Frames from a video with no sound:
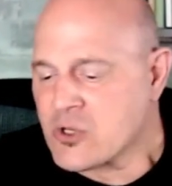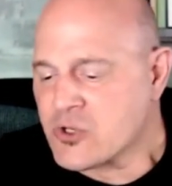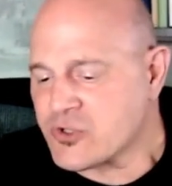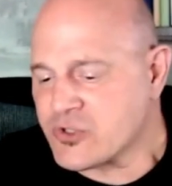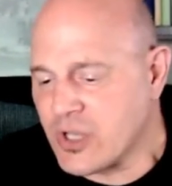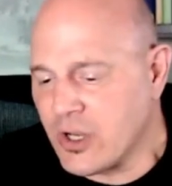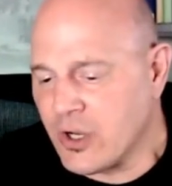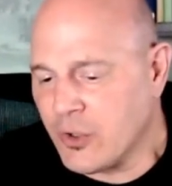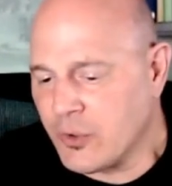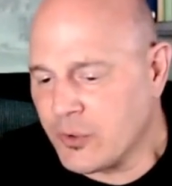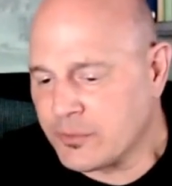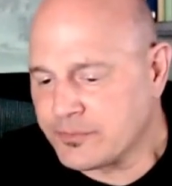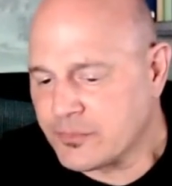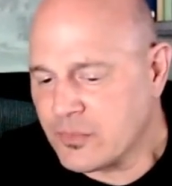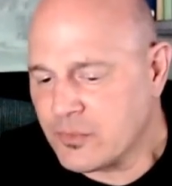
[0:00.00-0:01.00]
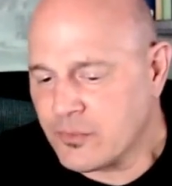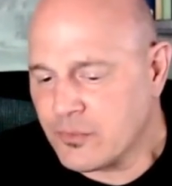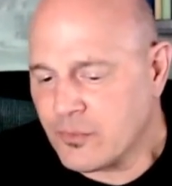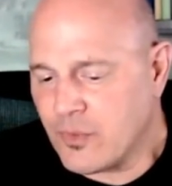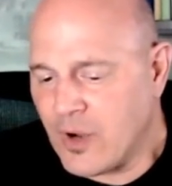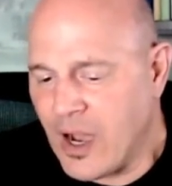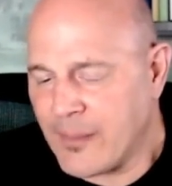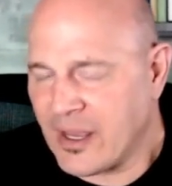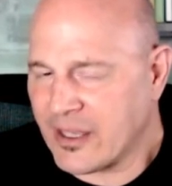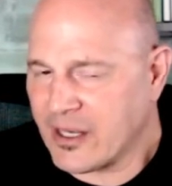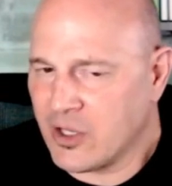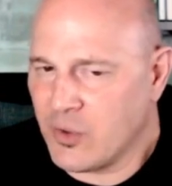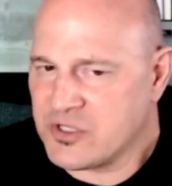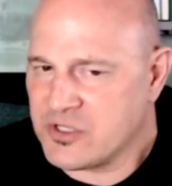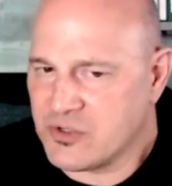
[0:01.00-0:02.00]
So I'm not going
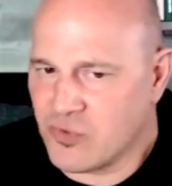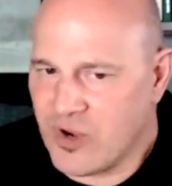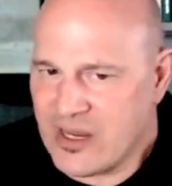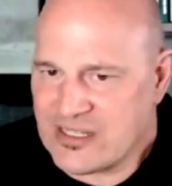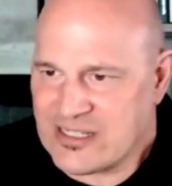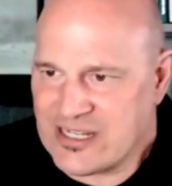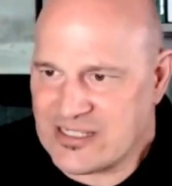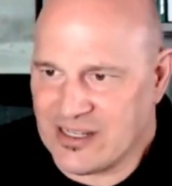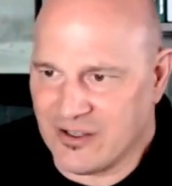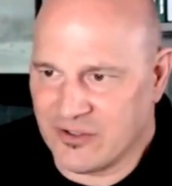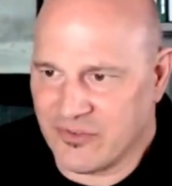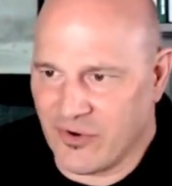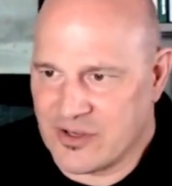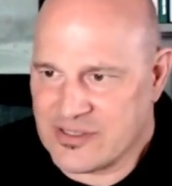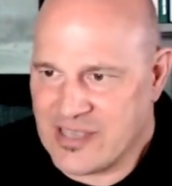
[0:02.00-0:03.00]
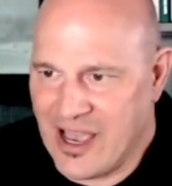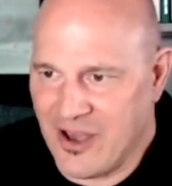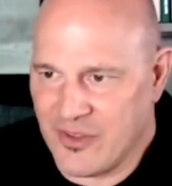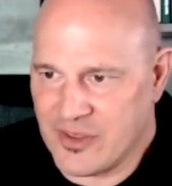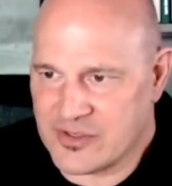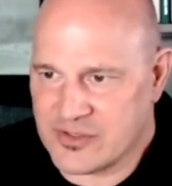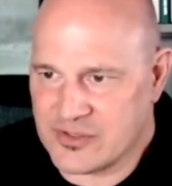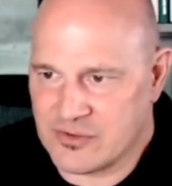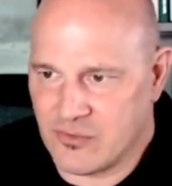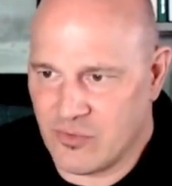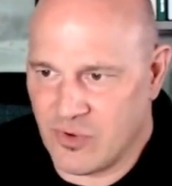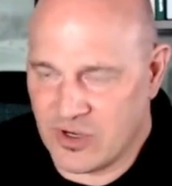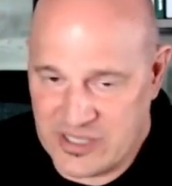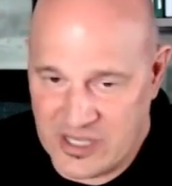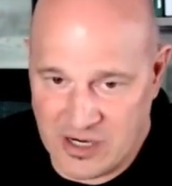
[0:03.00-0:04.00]
to go into great detail as far as how this
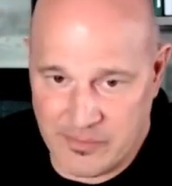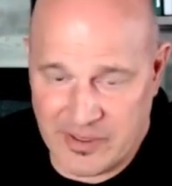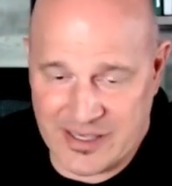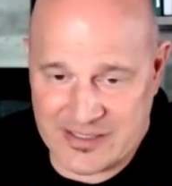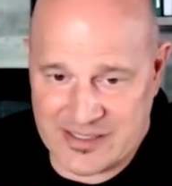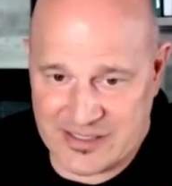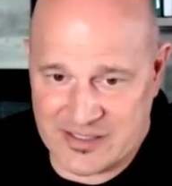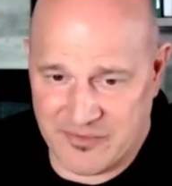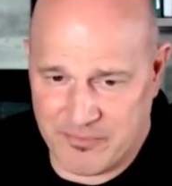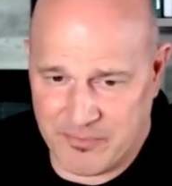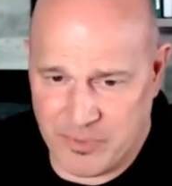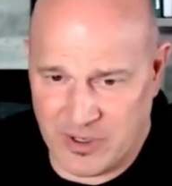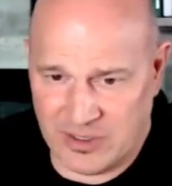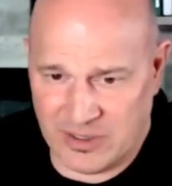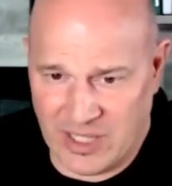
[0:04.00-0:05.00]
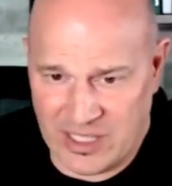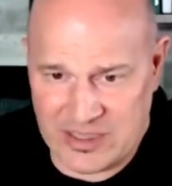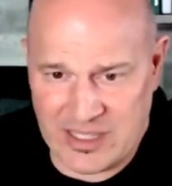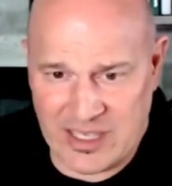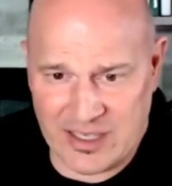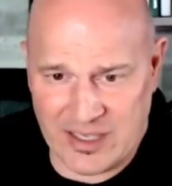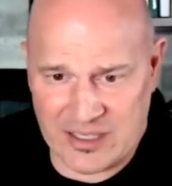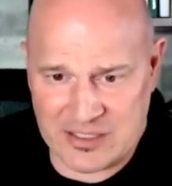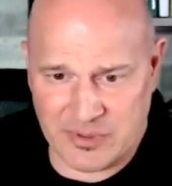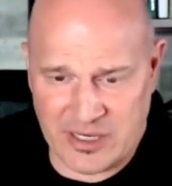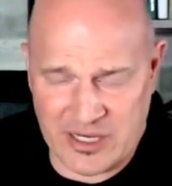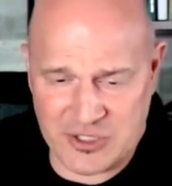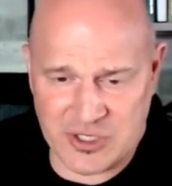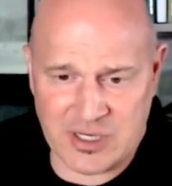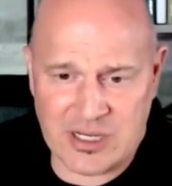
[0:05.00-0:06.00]
works here because it's a pretty lengthy
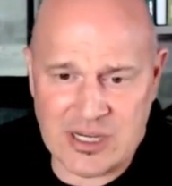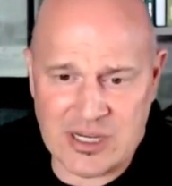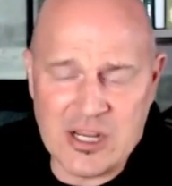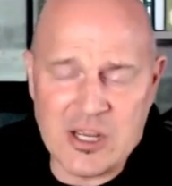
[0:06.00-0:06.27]
explanation.